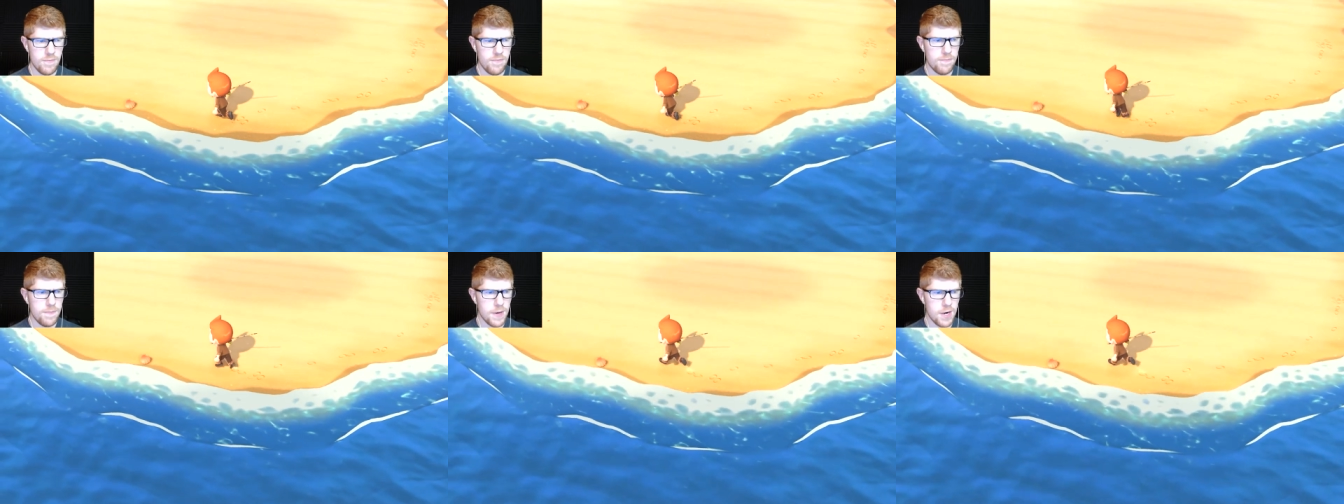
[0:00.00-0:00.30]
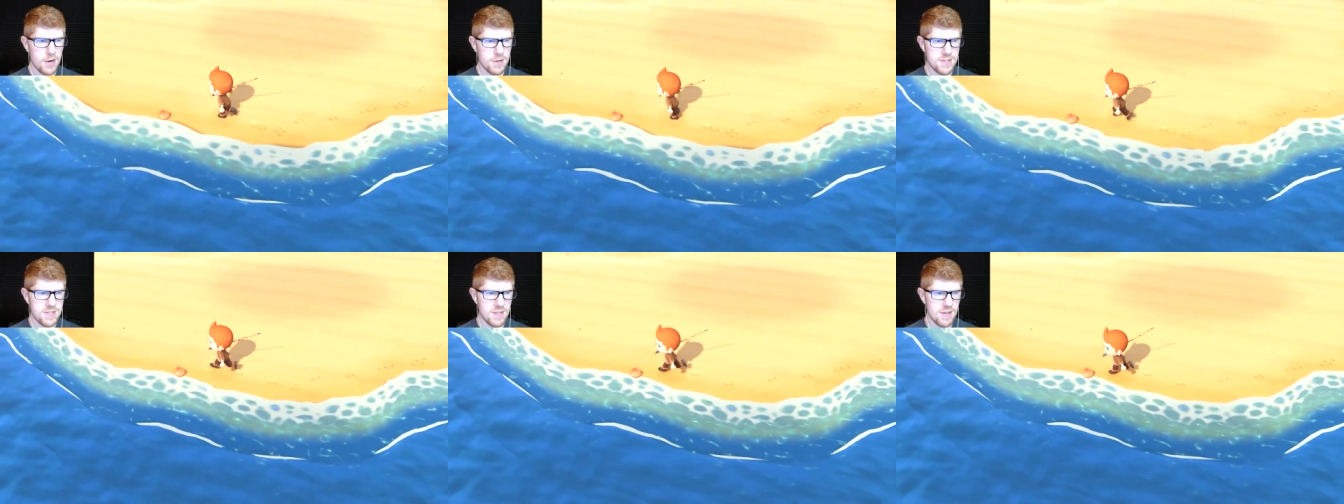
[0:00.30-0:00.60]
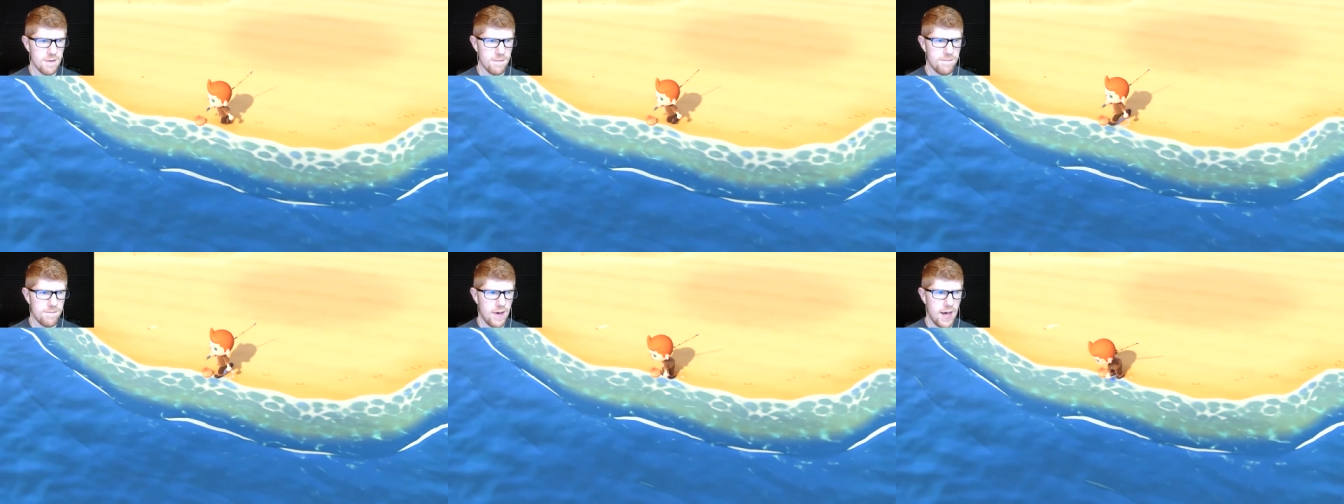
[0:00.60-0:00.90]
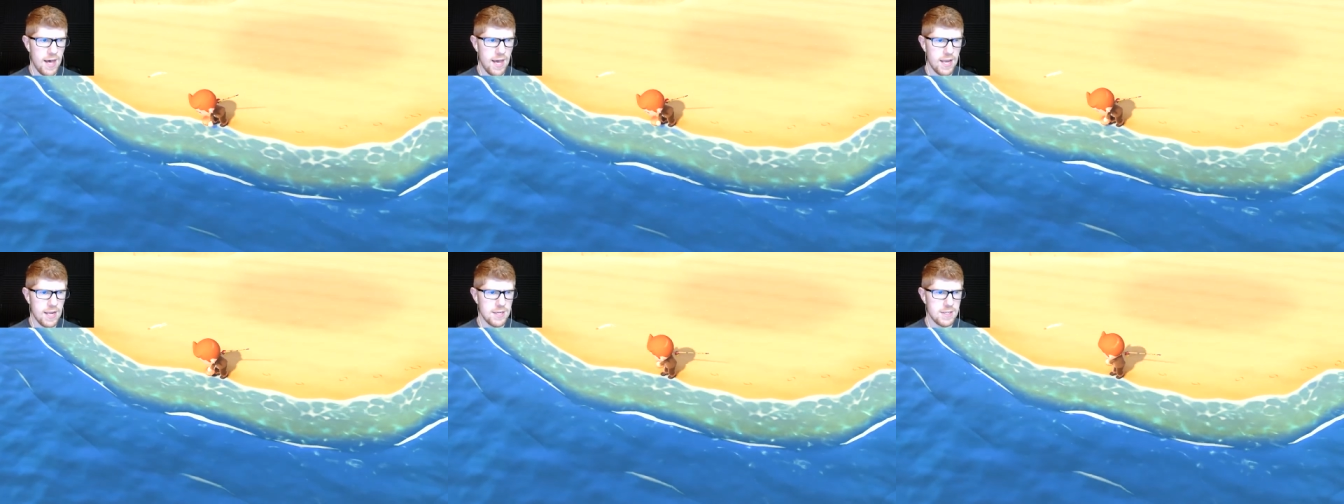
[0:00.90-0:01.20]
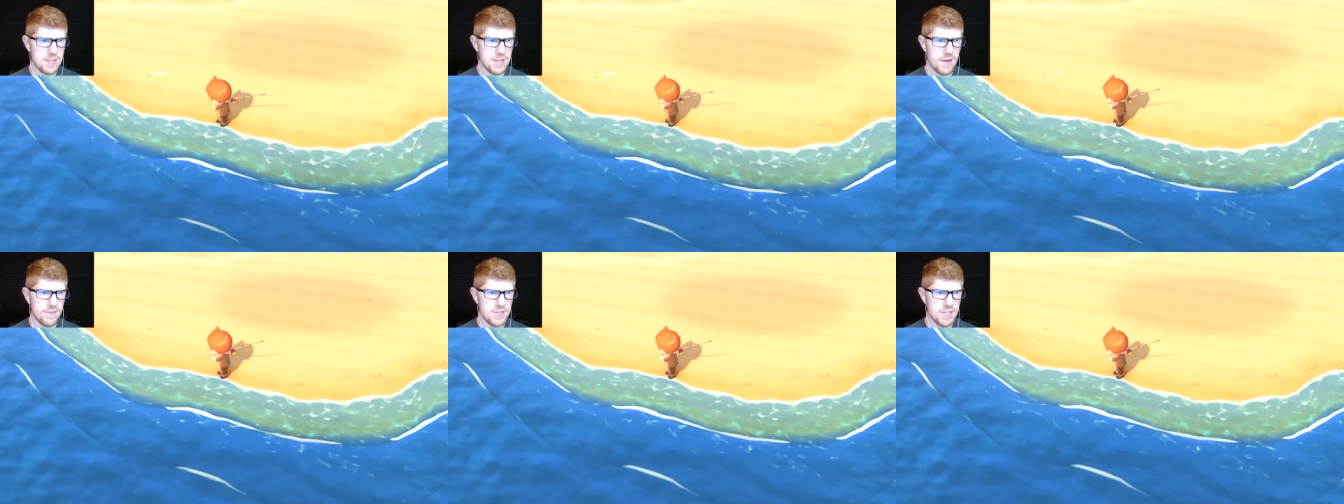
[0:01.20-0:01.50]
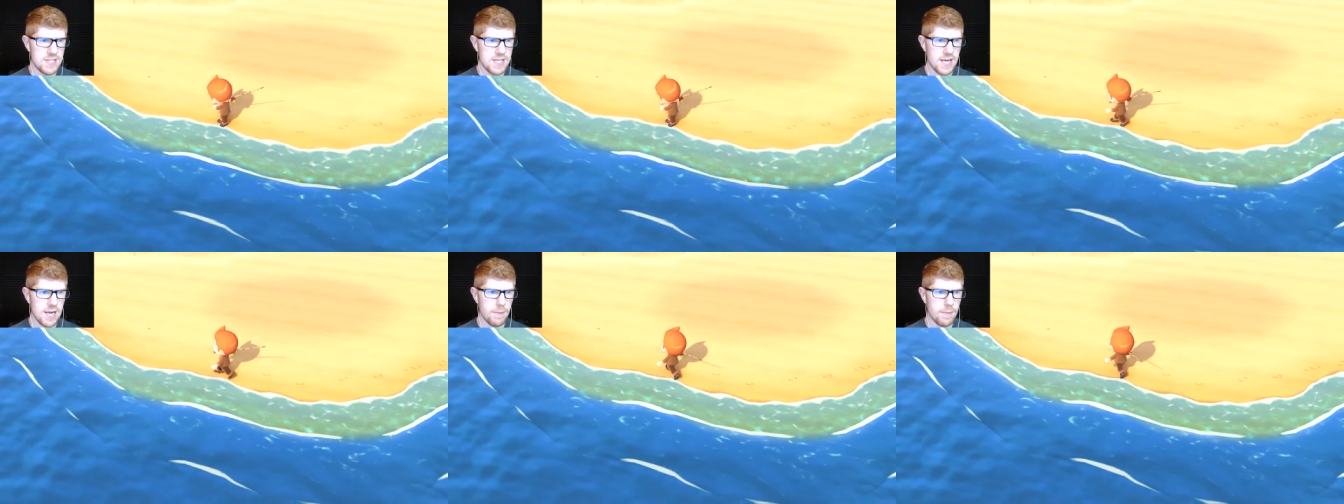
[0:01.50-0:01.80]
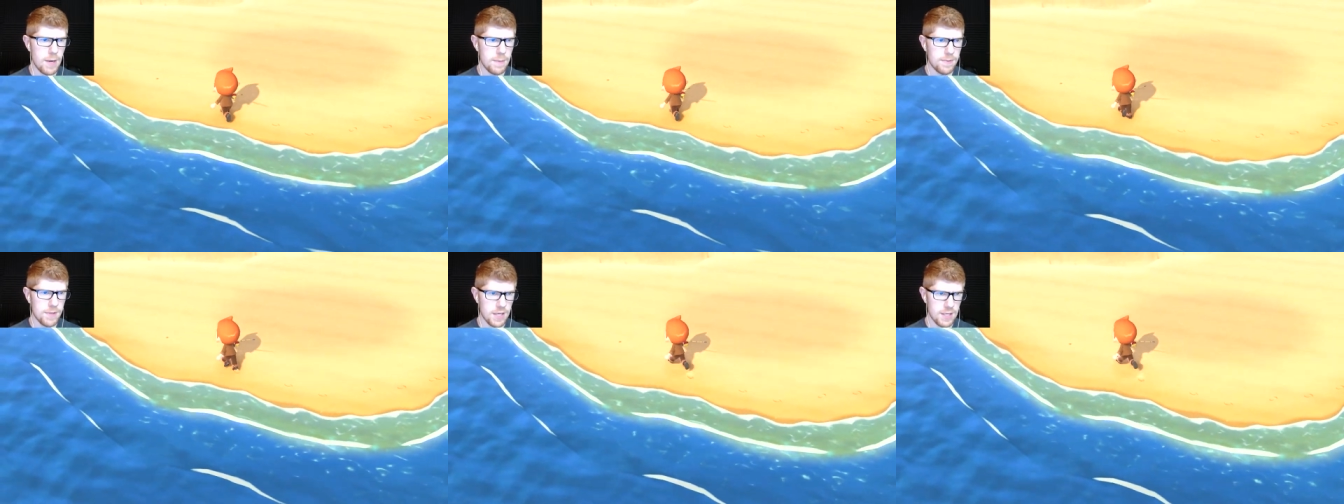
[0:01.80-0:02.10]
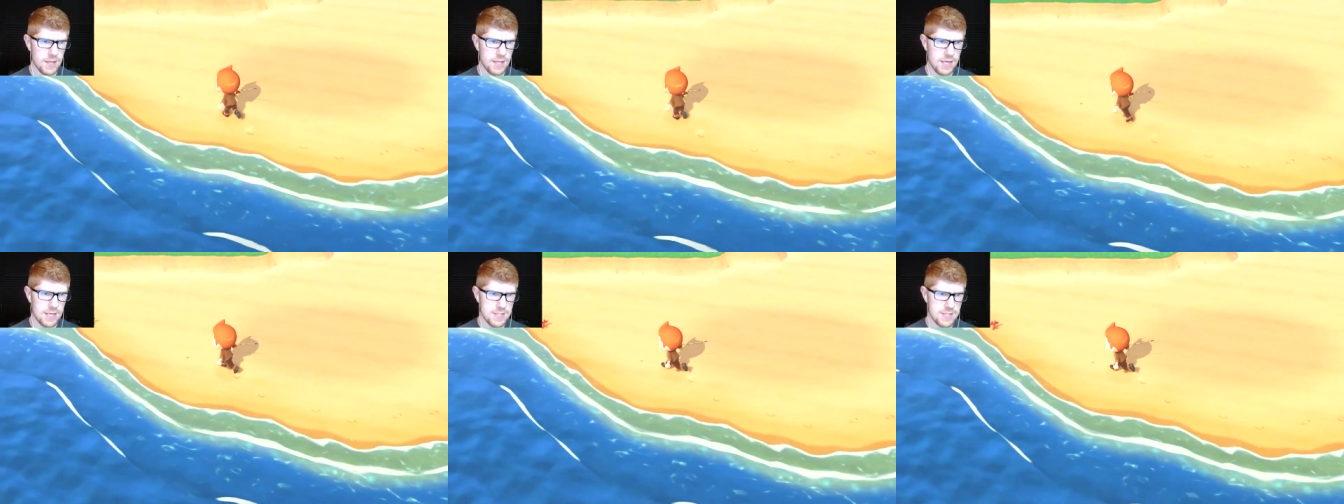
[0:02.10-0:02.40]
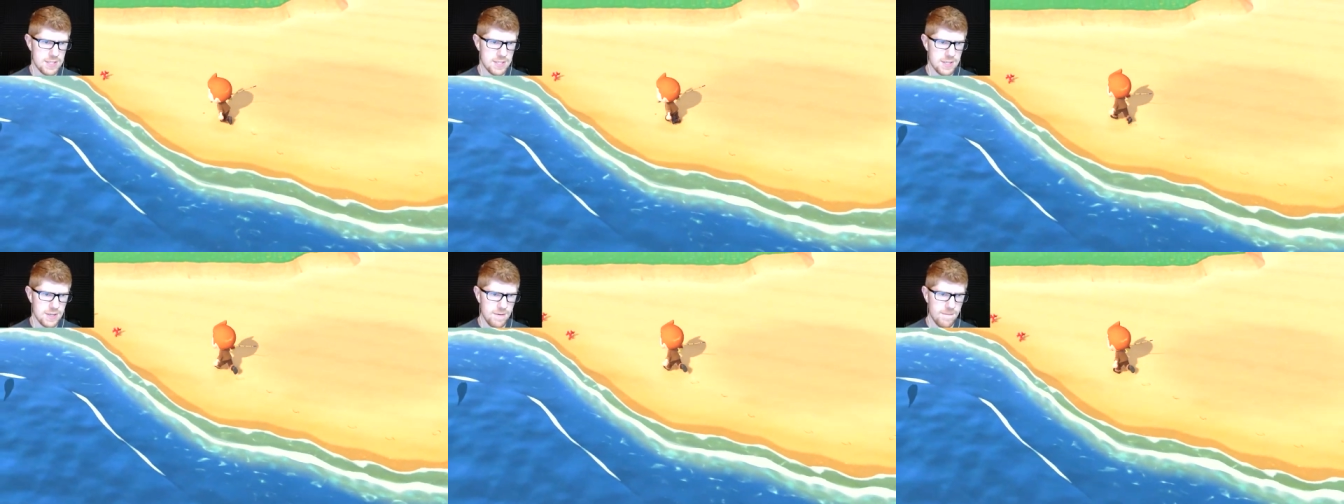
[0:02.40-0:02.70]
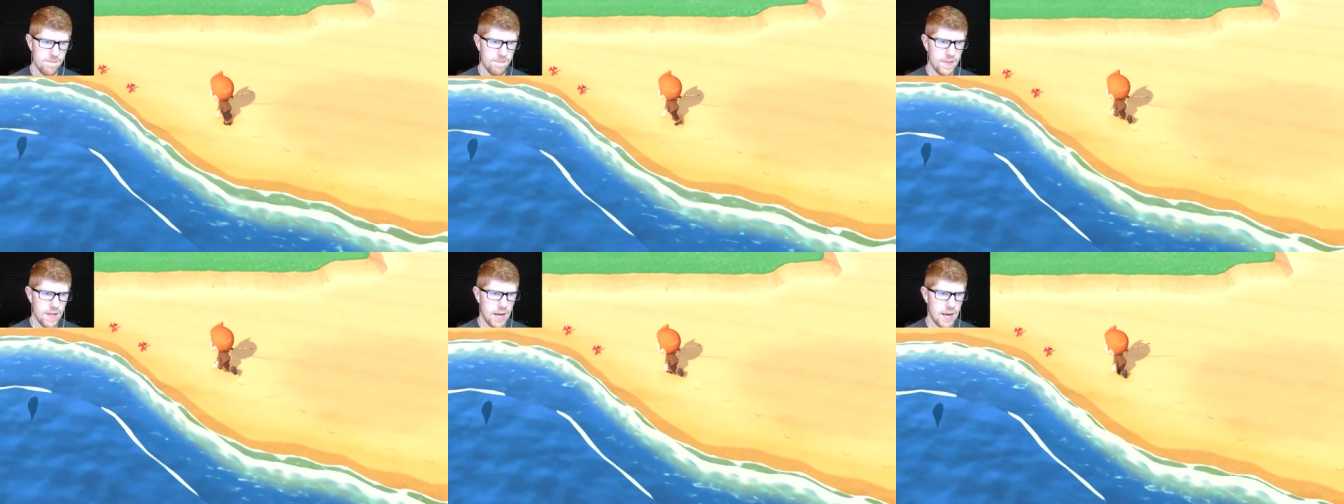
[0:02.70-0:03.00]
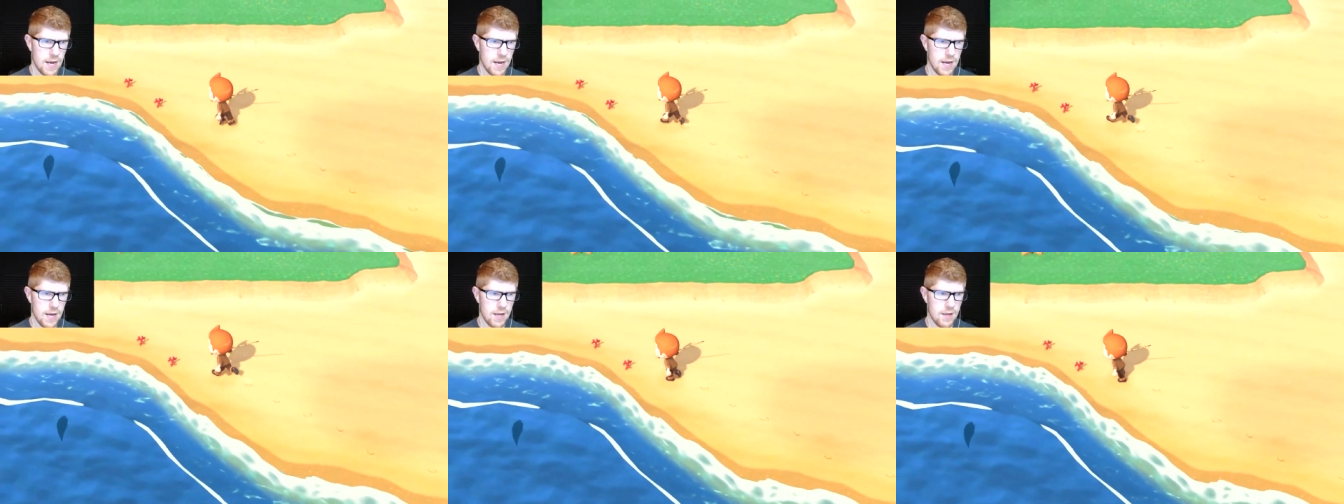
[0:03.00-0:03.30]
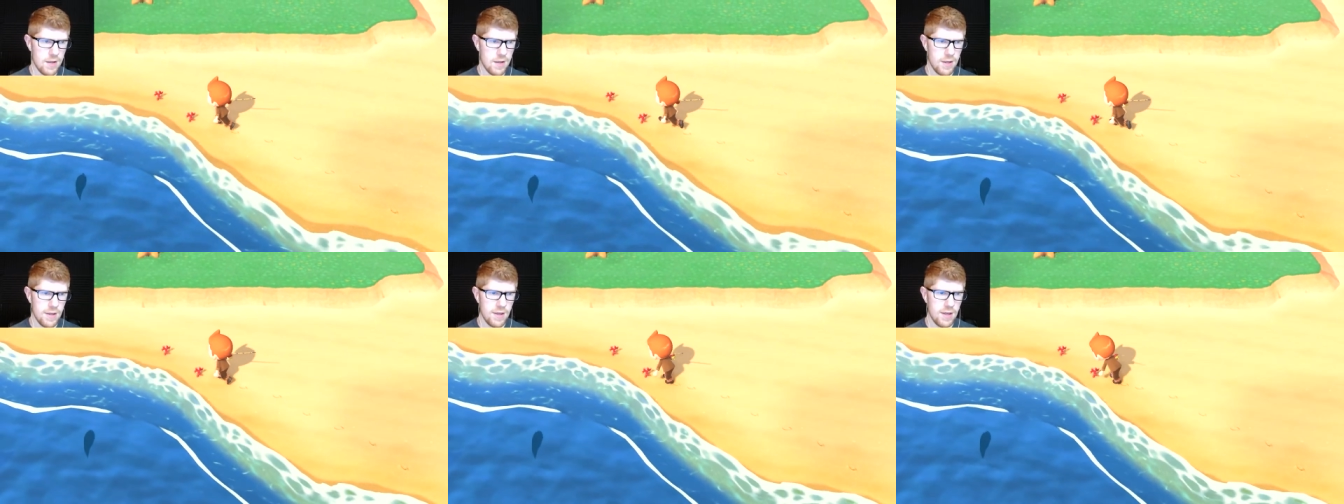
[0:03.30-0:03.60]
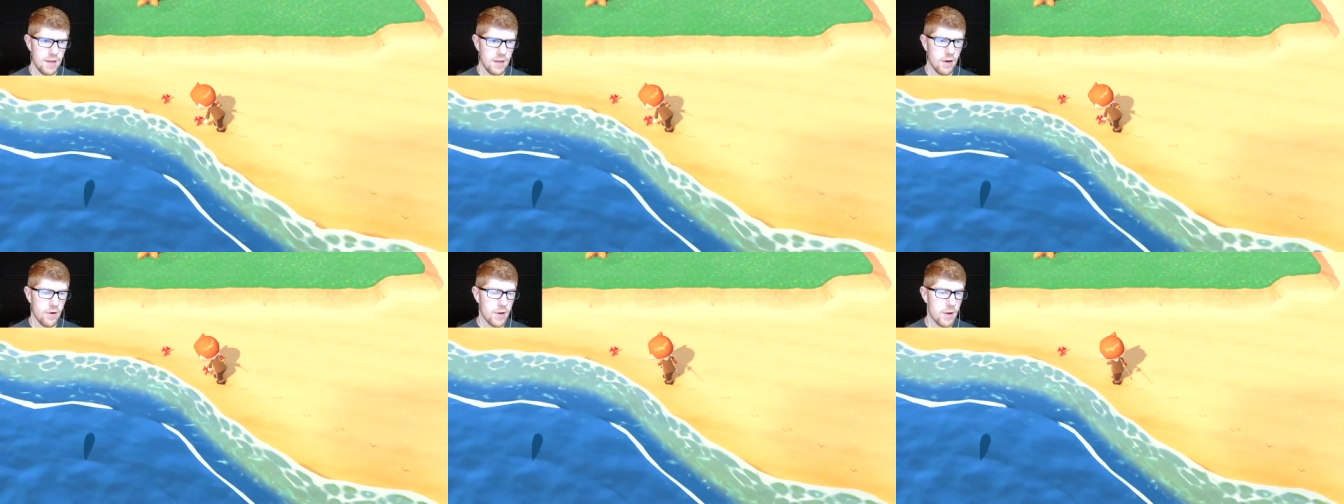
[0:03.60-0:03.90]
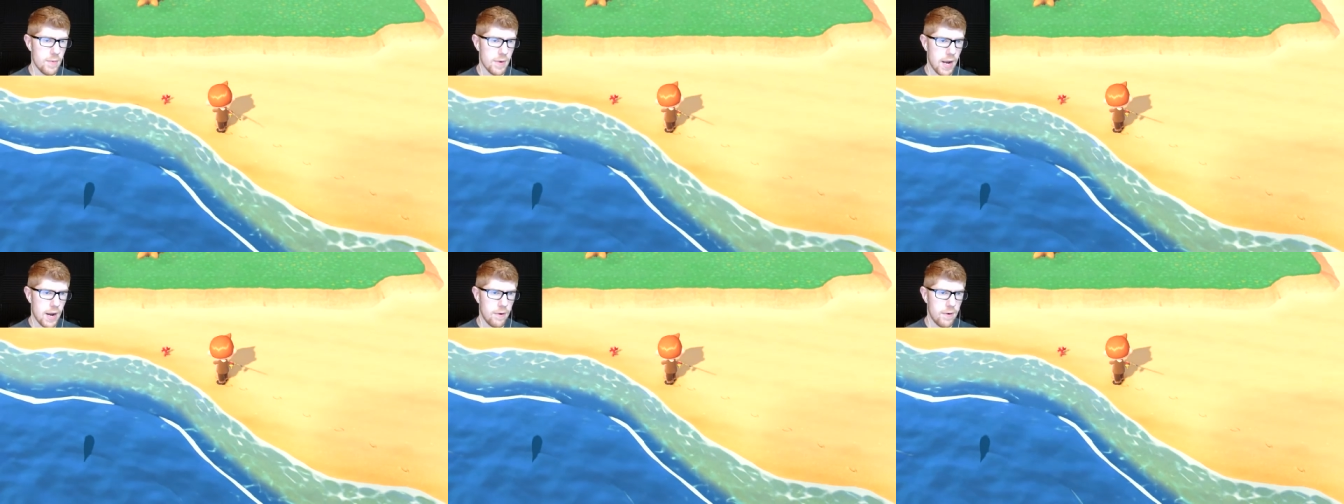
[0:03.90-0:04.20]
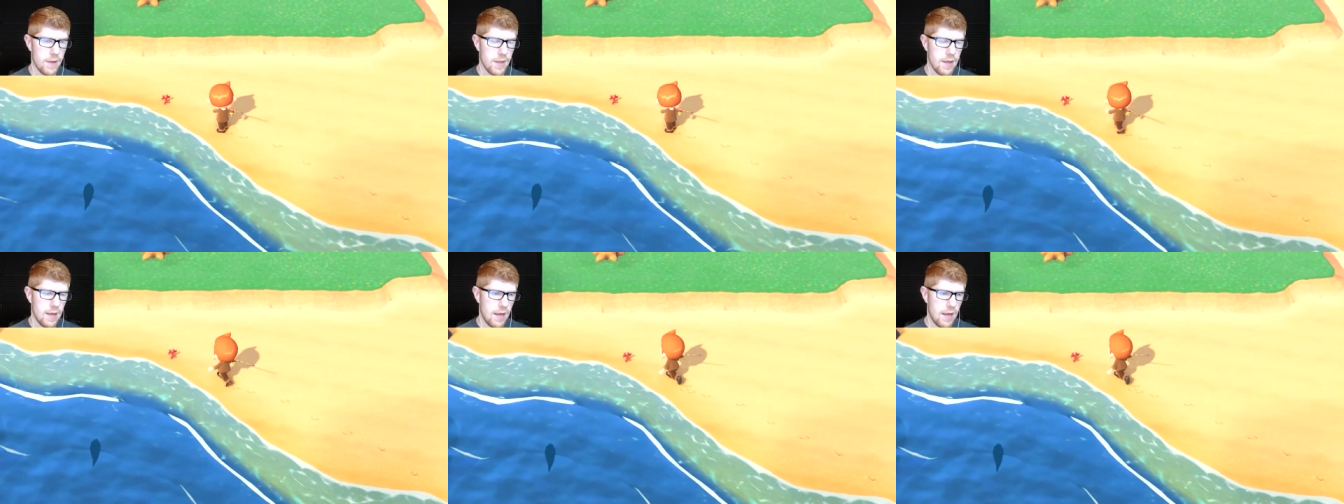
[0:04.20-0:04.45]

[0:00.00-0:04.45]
parts that you find. You have to dig them up like this. Uh, oh, here we go.